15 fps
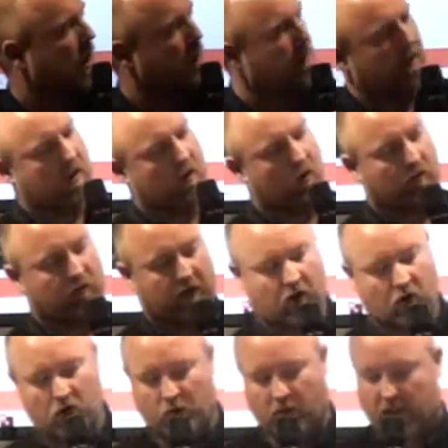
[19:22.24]
couple of their own
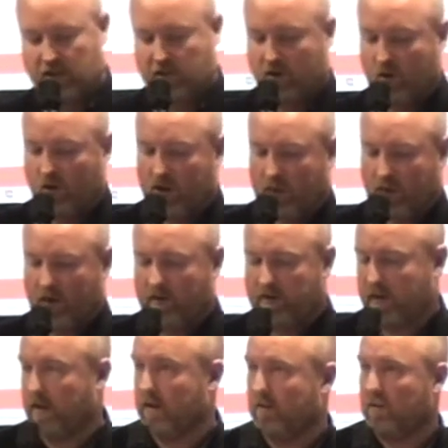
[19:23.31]
videos where they actually talk
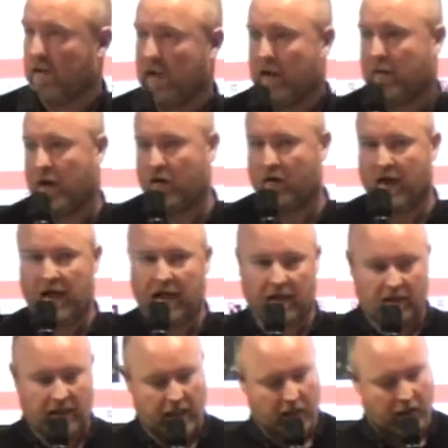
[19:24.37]
about it, uh, how they
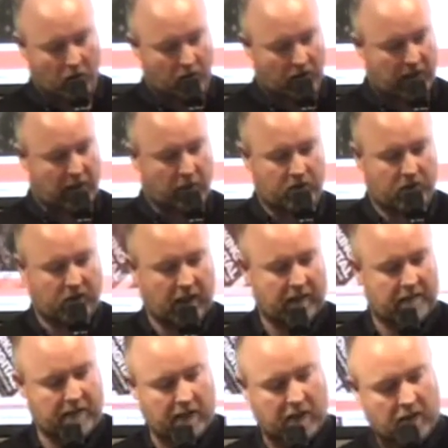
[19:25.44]
can help you capture
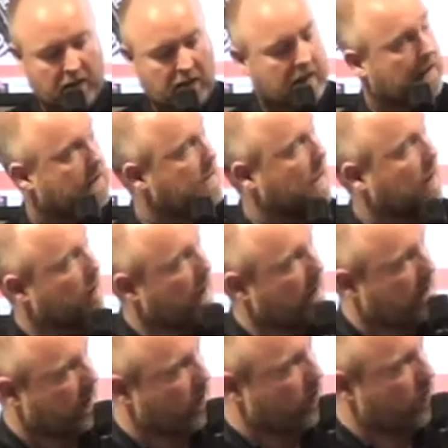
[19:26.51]
data and
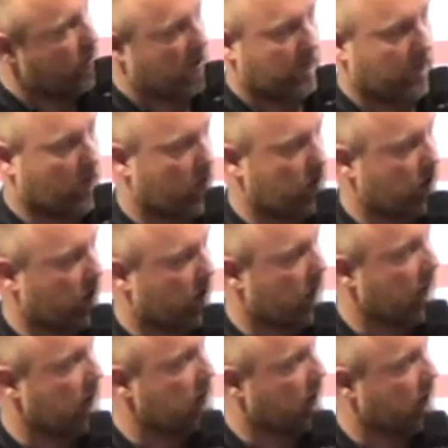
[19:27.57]
segment it and use it. They've got lots of good
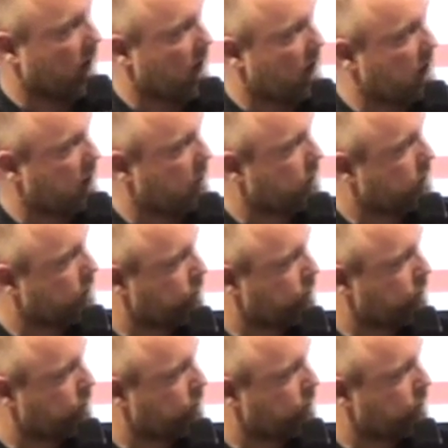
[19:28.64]
case studies.